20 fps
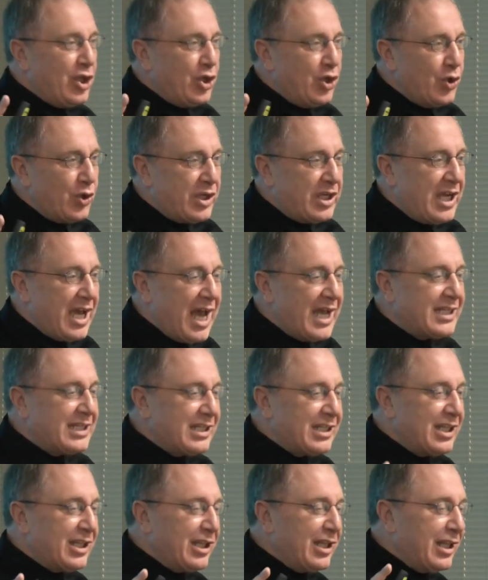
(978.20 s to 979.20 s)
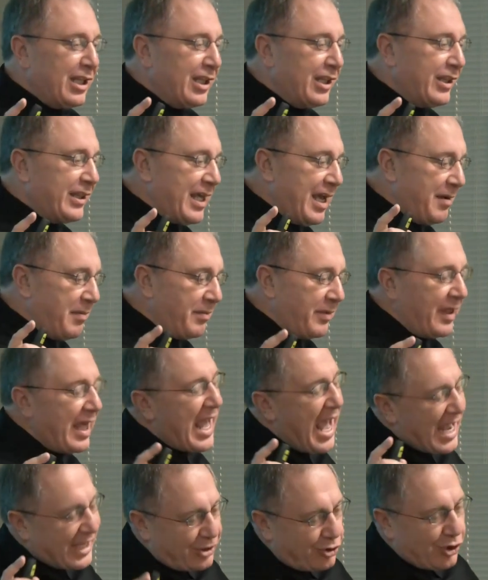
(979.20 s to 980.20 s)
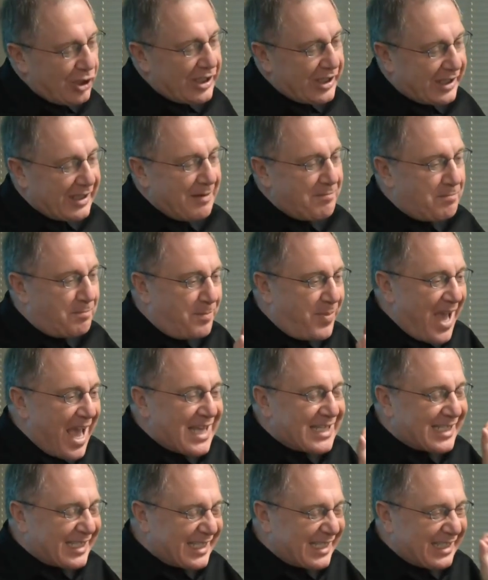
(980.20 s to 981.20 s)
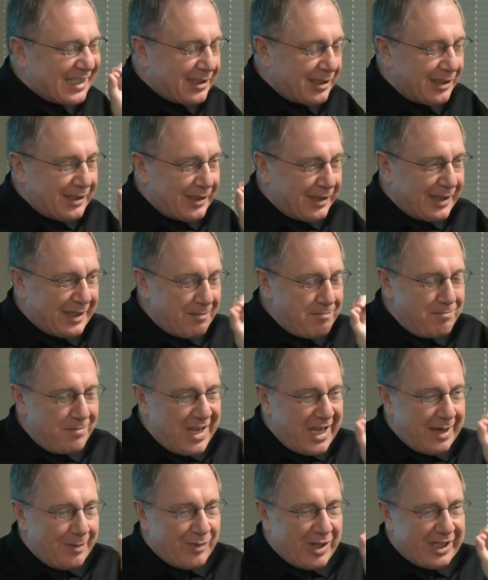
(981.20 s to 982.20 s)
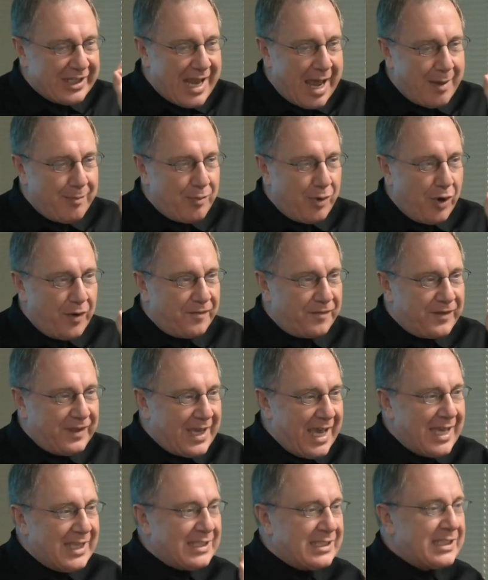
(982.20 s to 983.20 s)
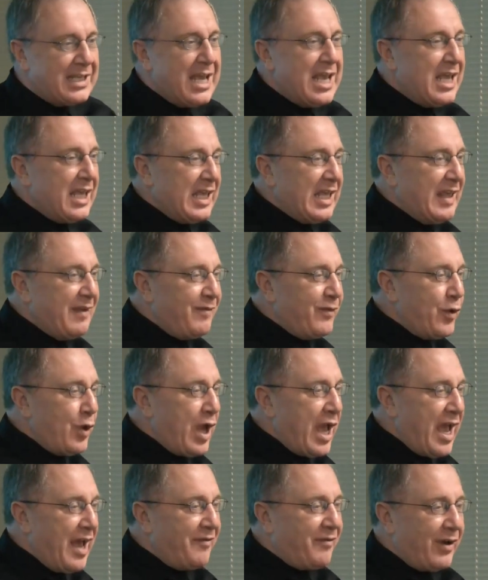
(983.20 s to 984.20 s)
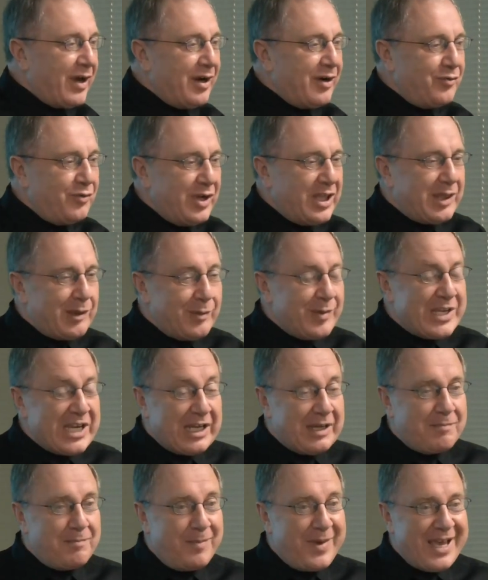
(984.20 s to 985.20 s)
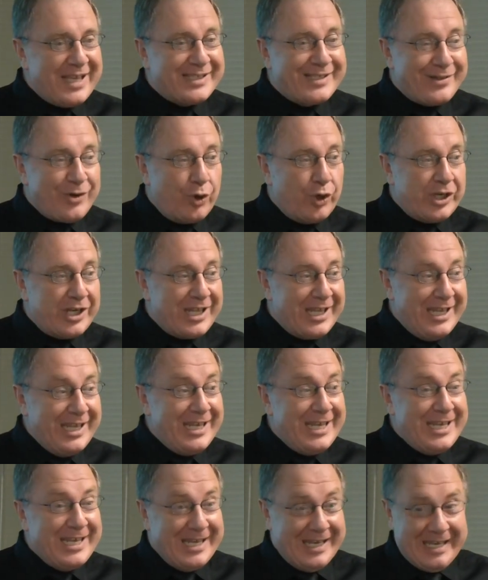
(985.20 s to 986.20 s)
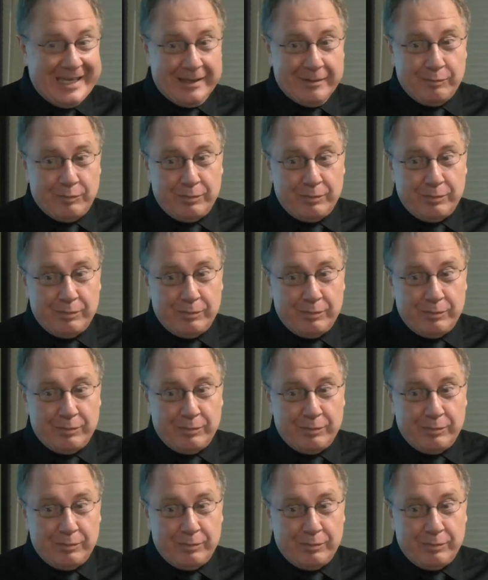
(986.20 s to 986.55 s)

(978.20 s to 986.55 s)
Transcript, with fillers: You get the actually the best, the minimal number of gates if you have arithmetic based on E